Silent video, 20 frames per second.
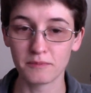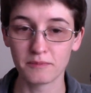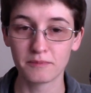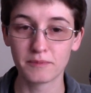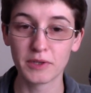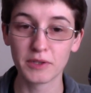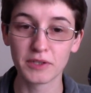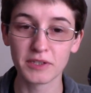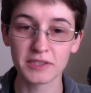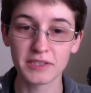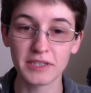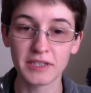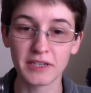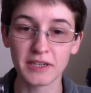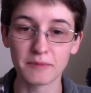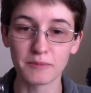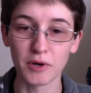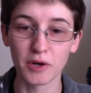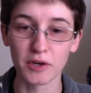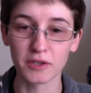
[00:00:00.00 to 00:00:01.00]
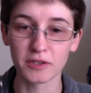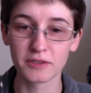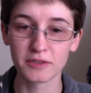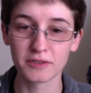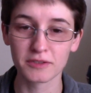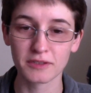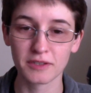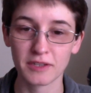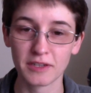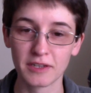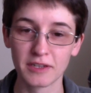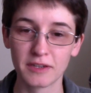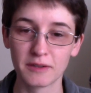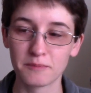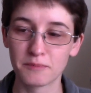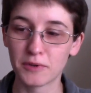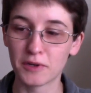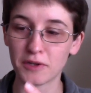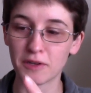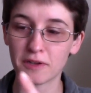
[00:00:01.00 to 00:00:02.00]
build a scene in a box,
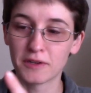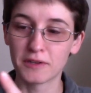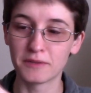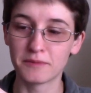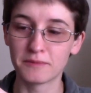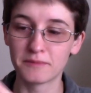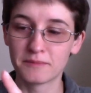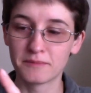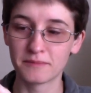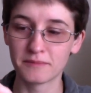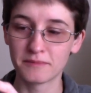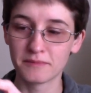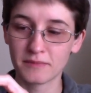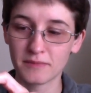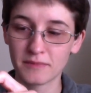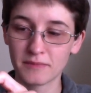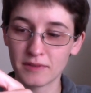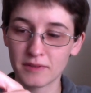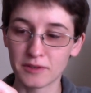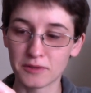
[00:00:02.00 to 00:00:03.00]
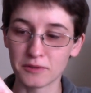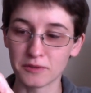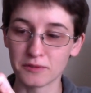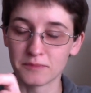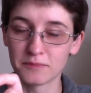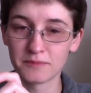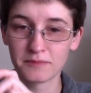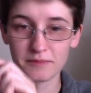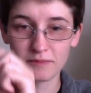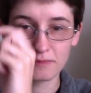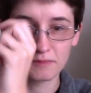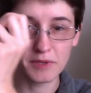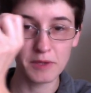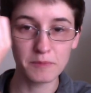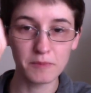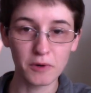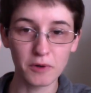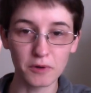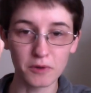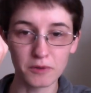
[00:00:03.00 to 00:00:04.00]
put a little
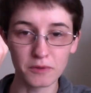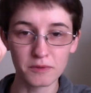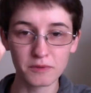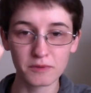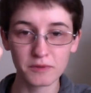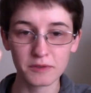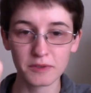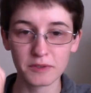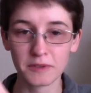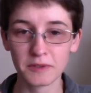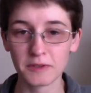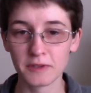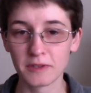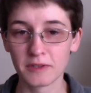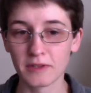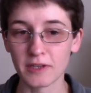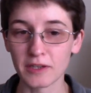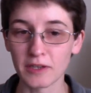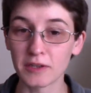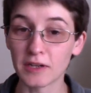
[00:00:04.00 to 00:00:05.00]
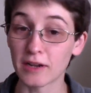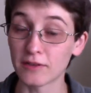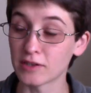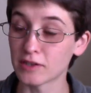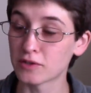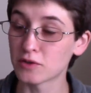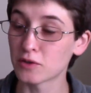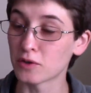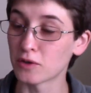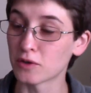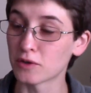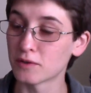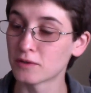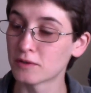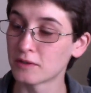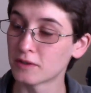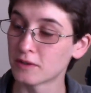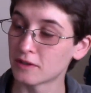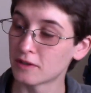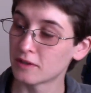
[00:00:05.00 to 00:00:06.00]
peephole, like you have in a door,
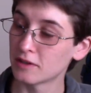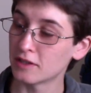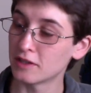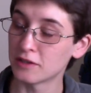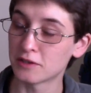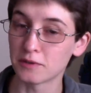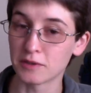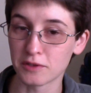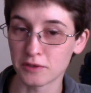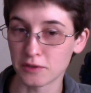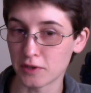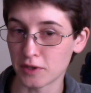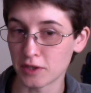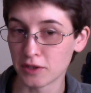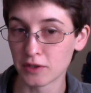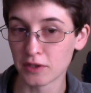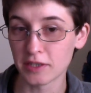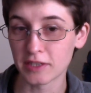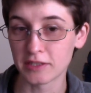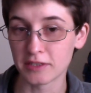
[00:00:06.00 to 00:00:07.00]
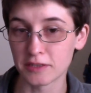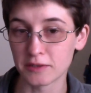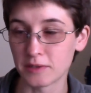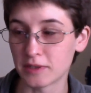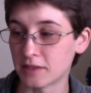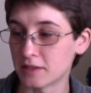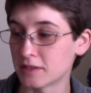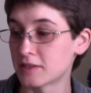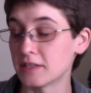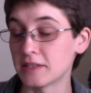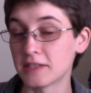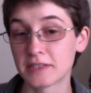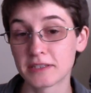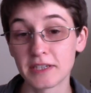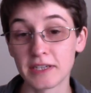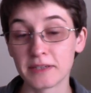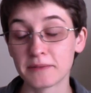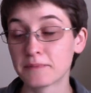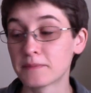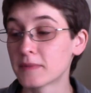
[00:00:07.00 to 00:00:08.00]
into it so you can look into it and see the
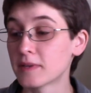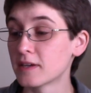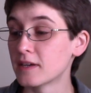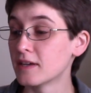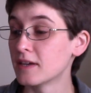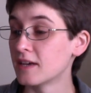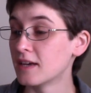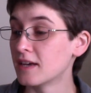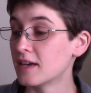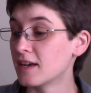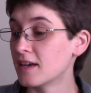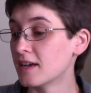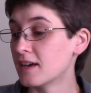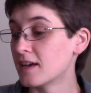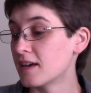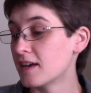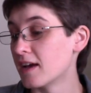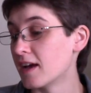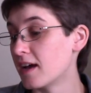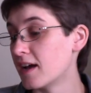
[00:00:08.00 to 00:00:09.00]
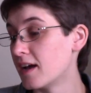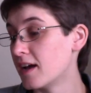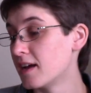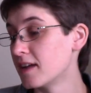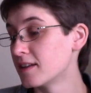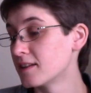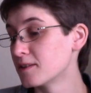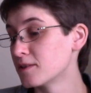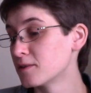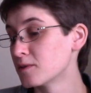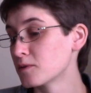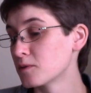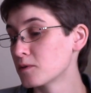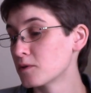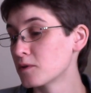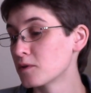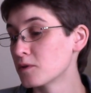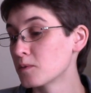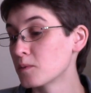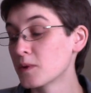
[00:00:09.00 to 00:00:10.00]
scene. And
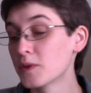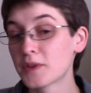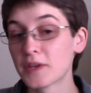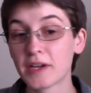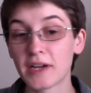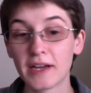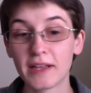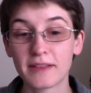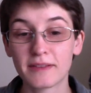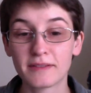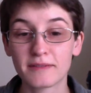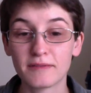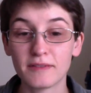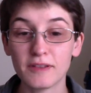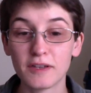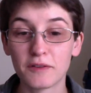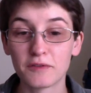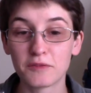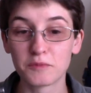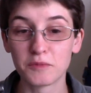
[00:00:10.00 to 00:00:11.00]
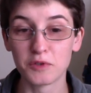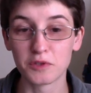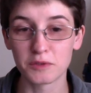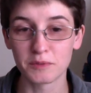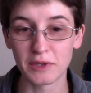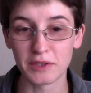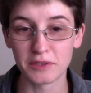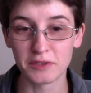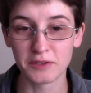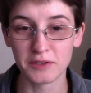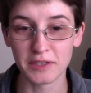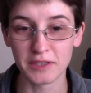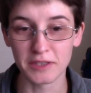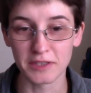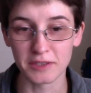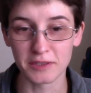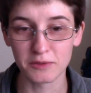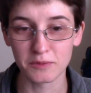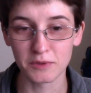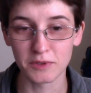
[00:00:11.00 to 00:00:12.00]
the one thing I loved most about doing
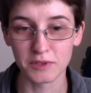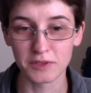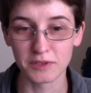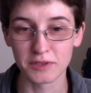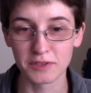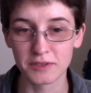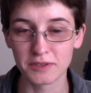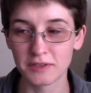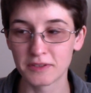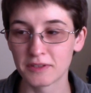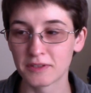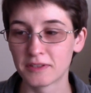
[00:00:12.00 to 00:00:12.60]
this was